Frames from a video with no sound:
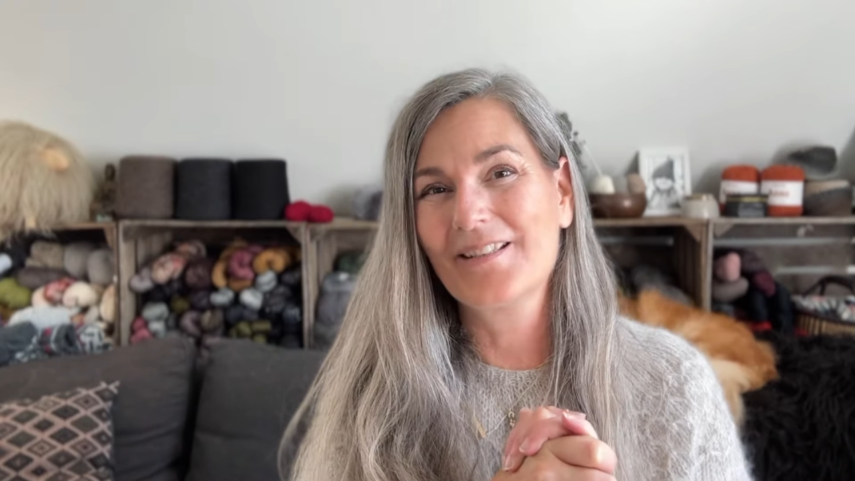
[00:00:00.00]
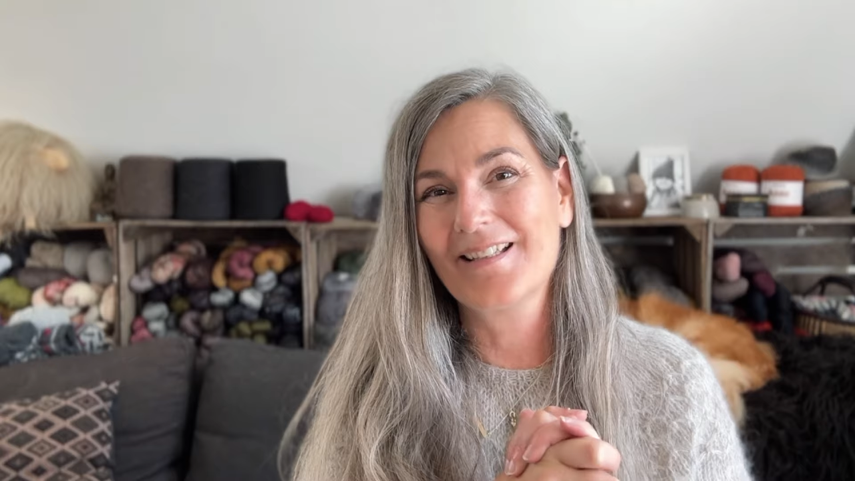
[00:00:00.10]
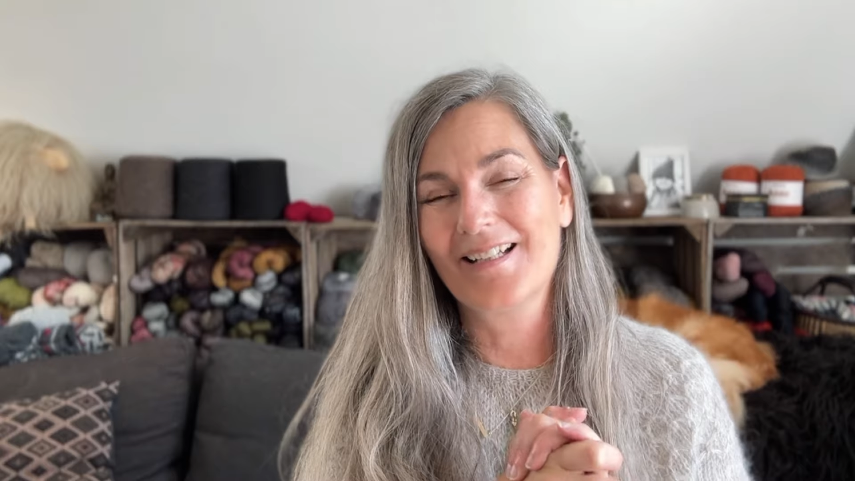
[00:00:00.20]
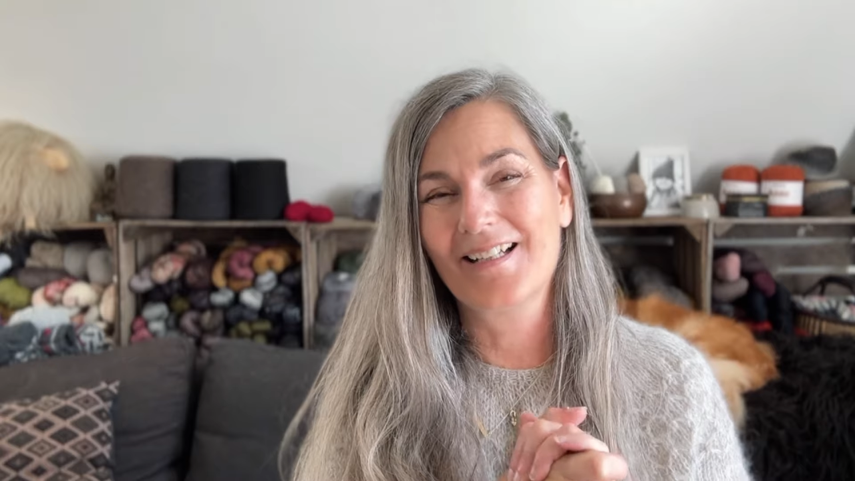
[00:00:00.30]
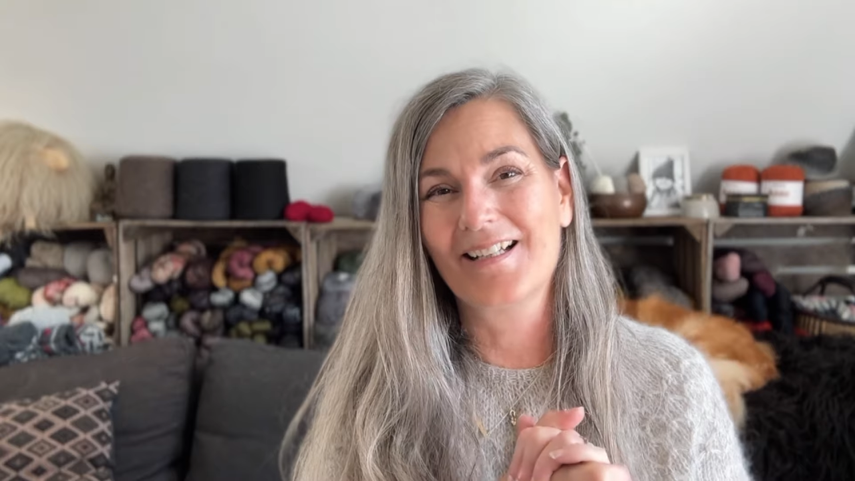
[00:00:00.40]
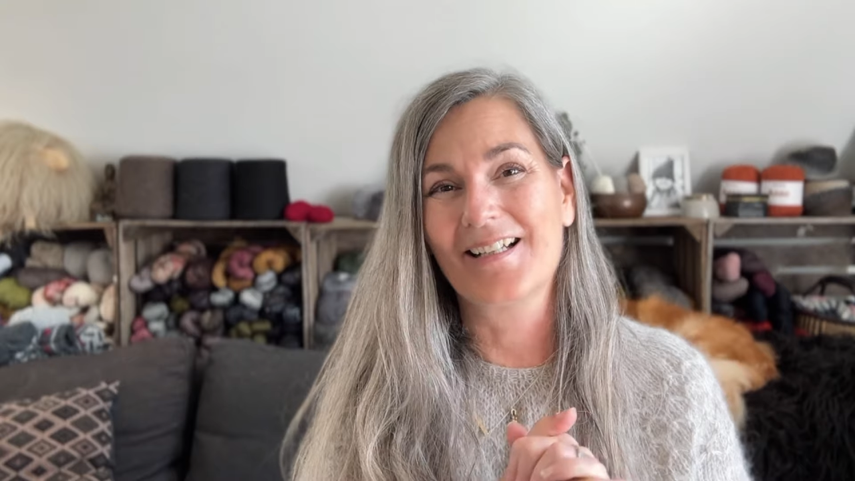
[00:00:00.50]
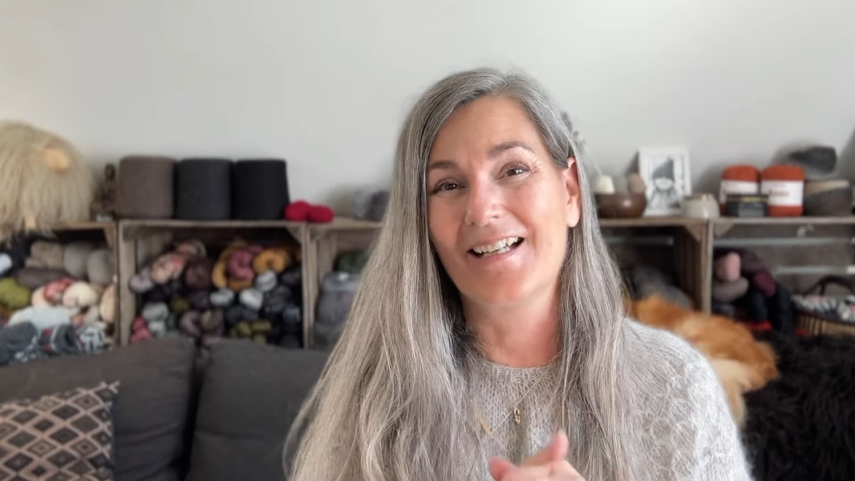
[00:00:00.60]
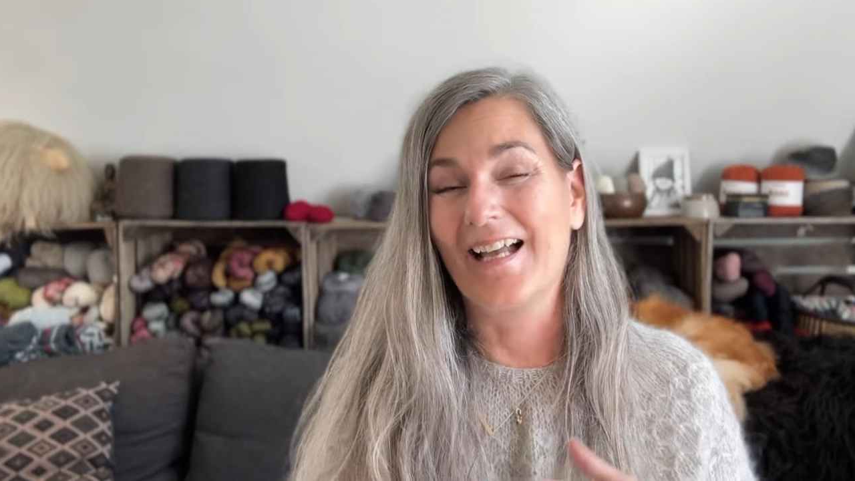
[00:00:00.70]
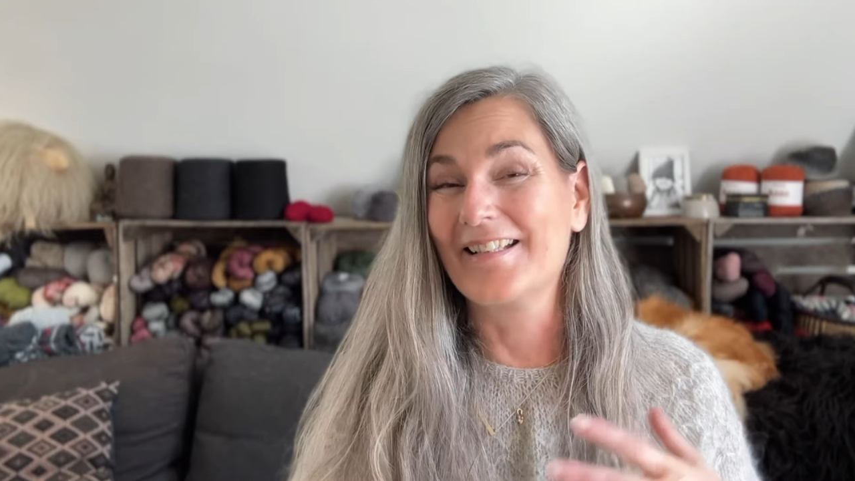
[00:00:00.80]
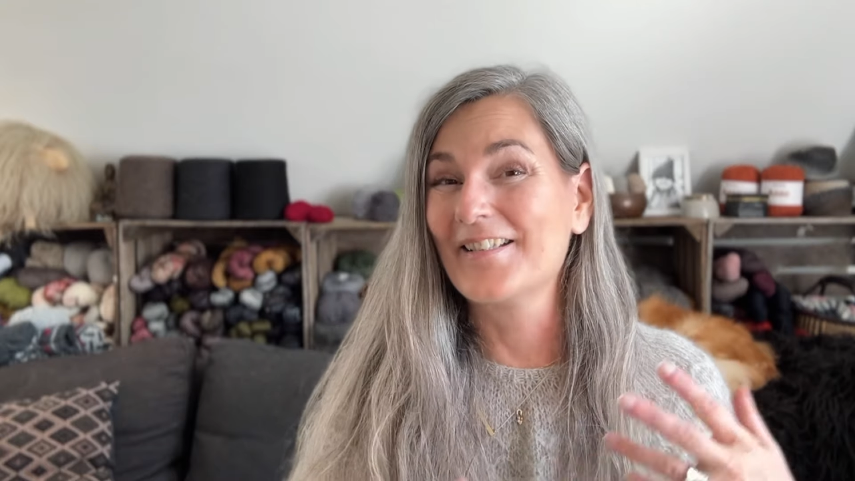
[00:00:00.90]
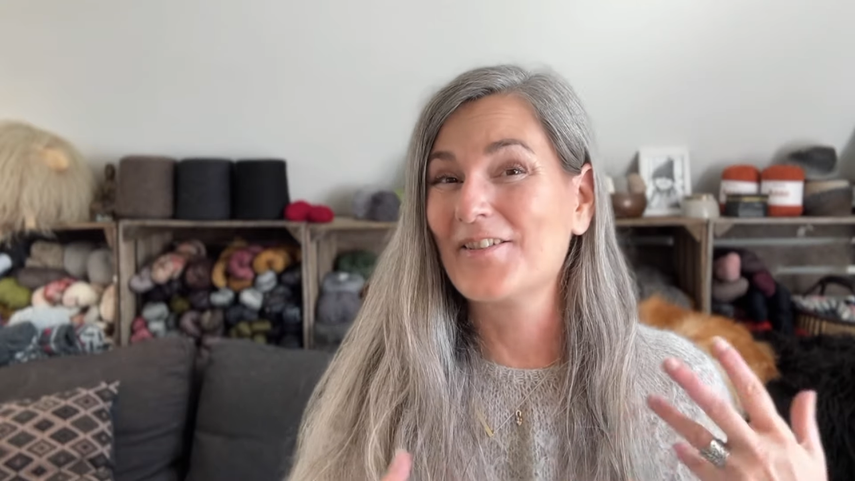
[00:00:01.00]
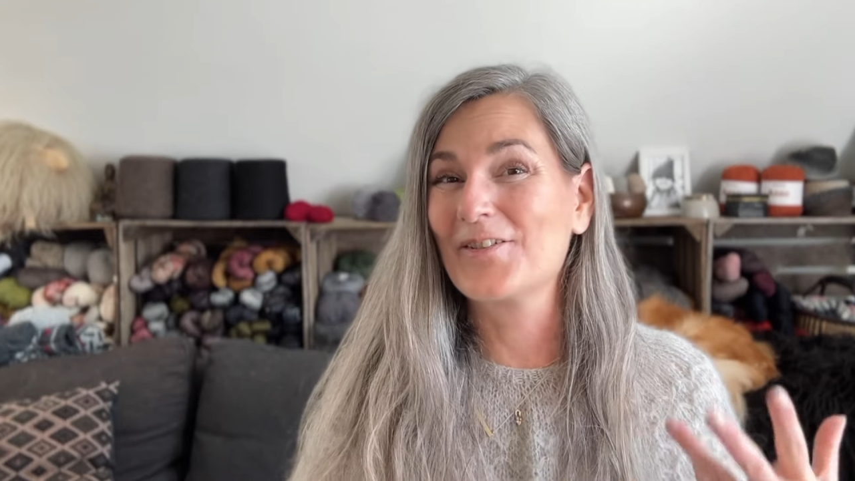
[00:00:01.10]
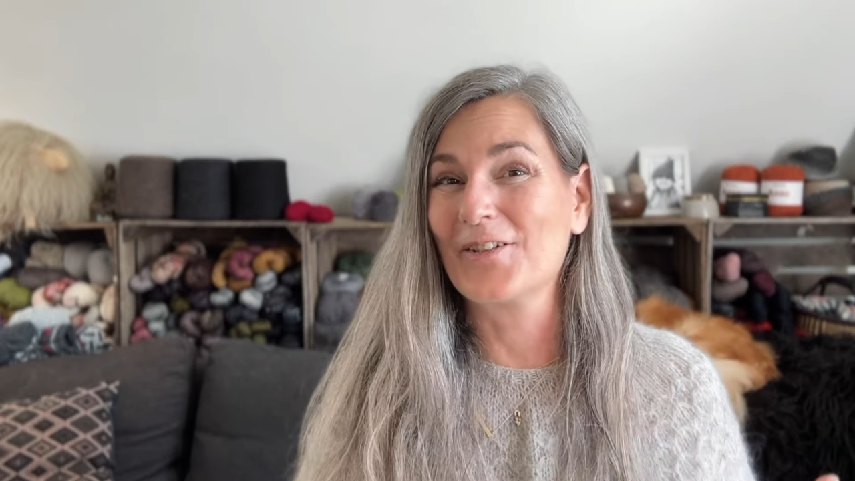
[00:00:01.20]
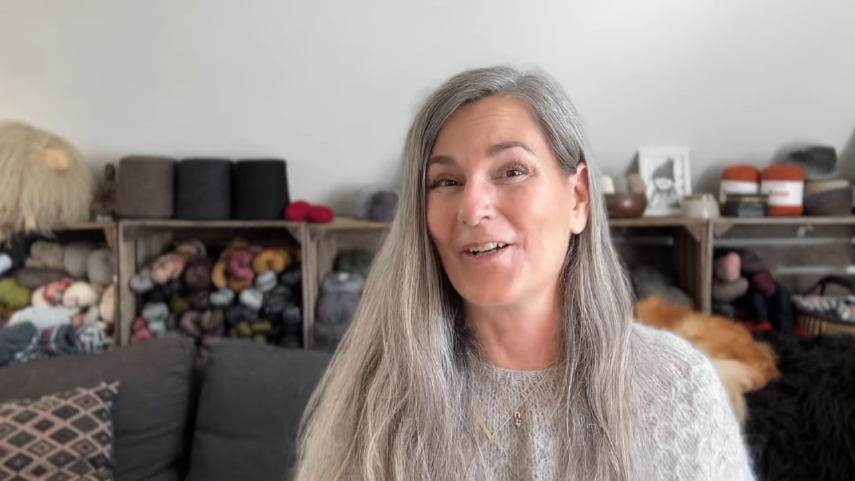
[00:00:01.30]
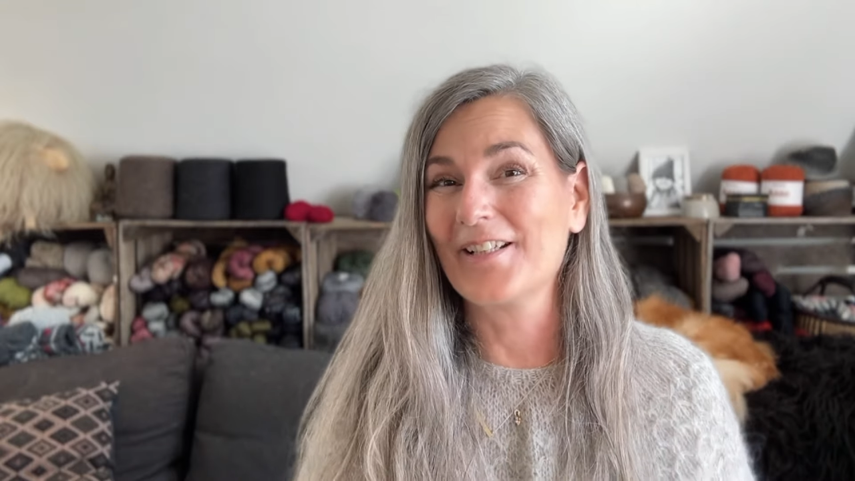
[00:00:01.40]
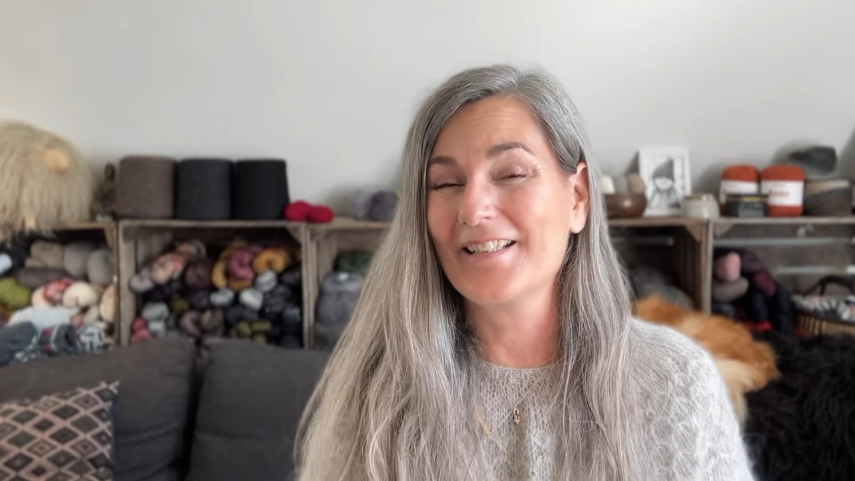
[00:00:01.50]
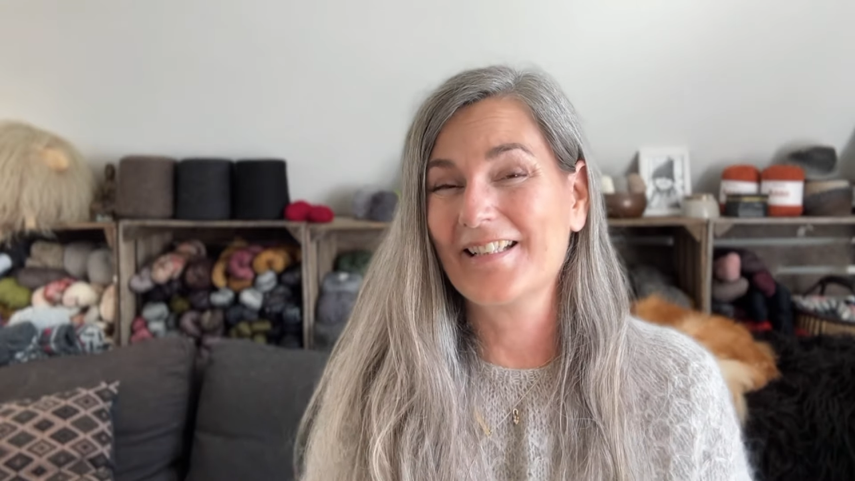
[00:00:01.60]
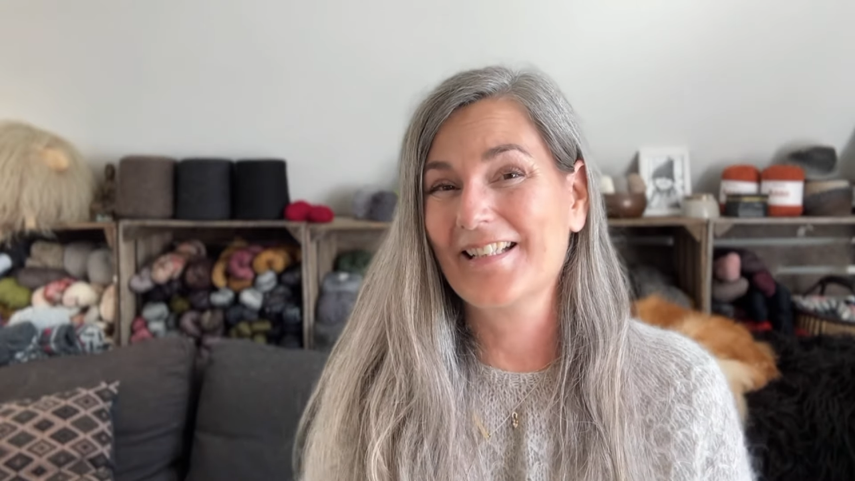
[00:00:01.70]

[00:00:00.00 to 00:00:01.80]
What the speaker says: and start